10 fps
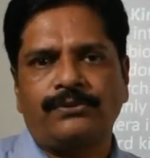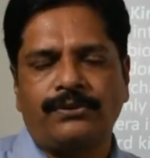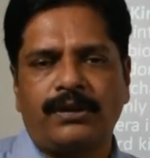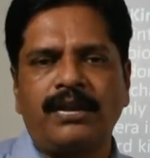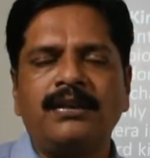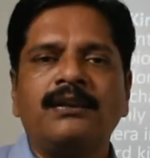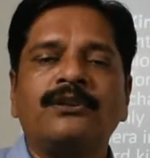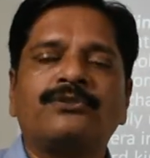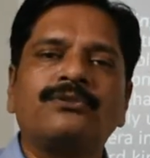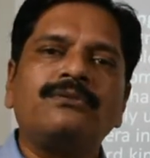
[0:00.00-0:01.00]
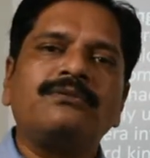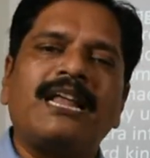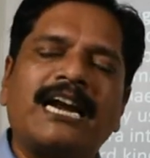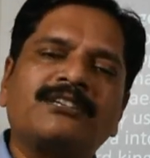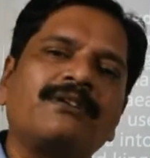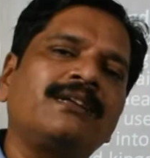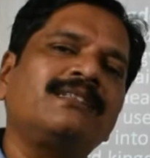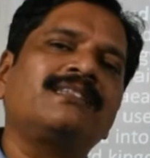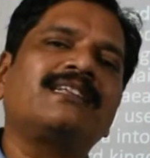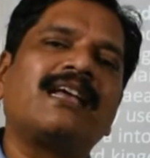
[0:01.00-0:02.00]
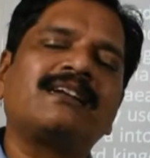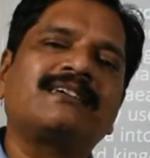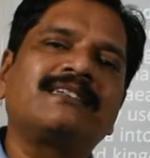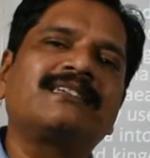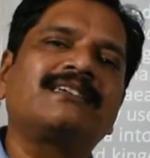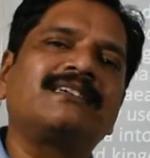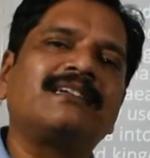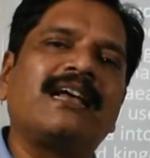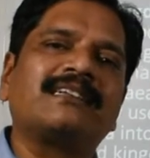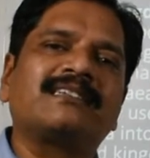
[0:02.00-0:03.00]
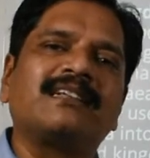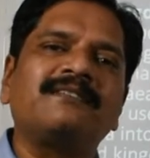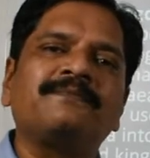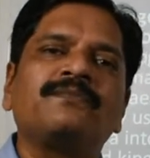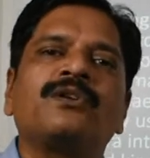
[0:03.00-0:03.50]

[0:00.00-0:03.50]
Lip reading: Okay, so that's why these are considered as the